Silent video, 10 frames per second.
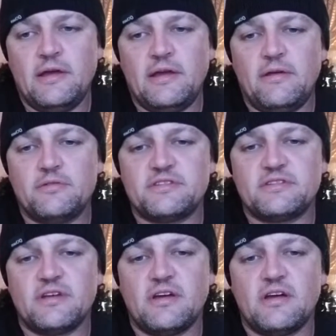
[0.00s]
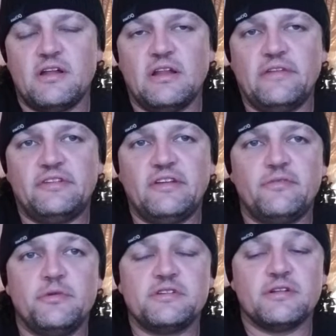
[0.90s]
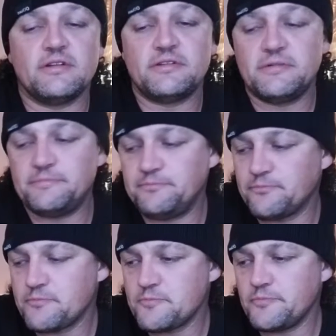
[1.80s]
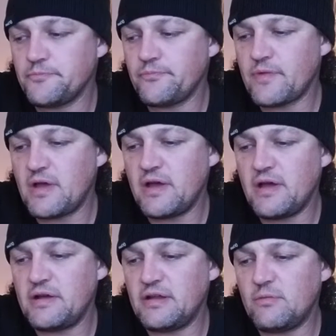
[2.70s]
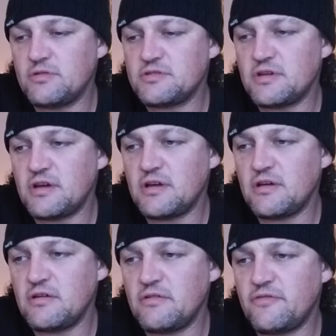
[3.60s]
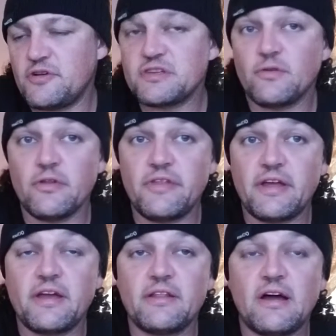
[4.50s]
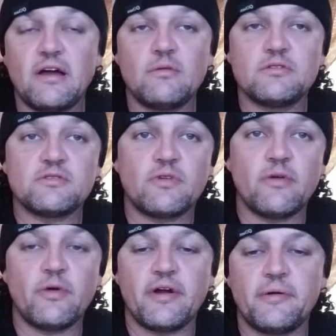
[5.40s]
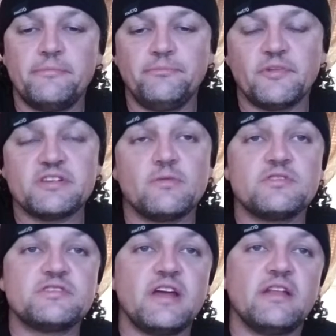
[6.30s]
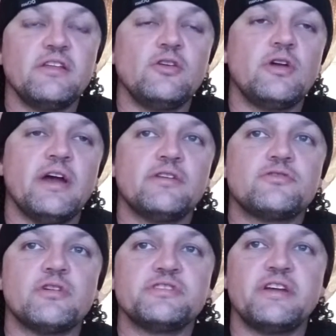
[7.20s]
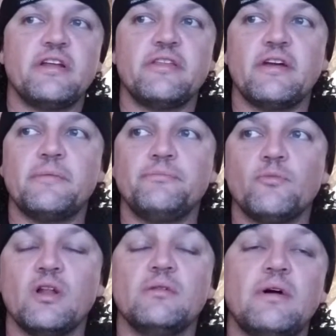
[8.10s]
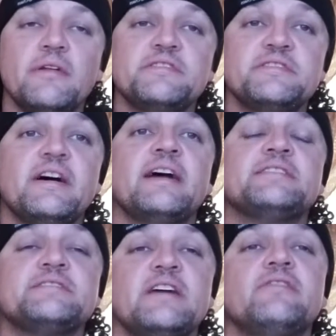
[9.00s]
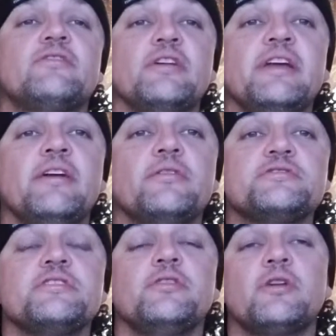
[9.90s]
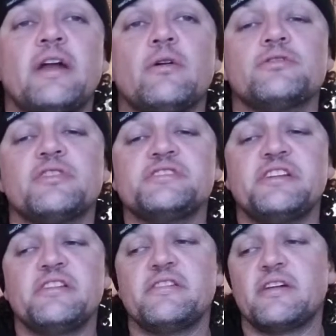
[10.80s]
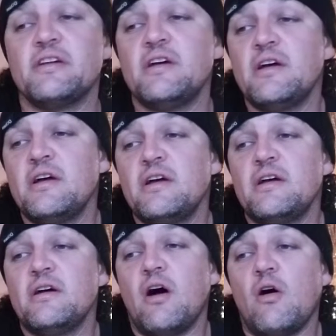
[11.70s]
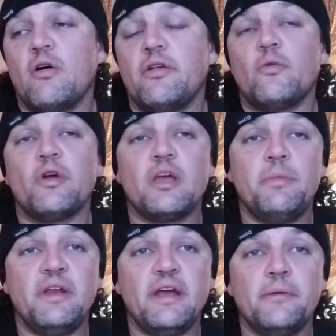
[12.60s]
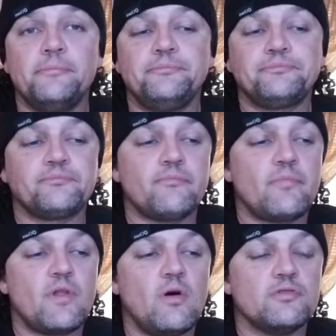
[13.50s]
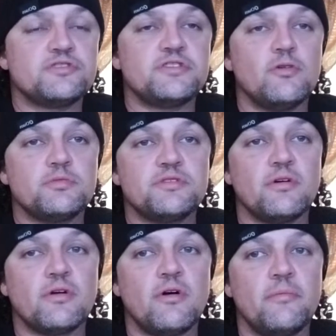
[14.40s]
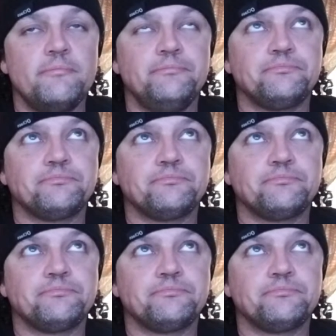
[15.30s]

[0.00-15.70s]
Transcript: He was a lefty from New Zealand, and he was first of all thinking that I was a right-winger because I was saying that you can't trust anything. Well, I'd said for years that you cannot trust anything on Wikipedia, on Snopes.com,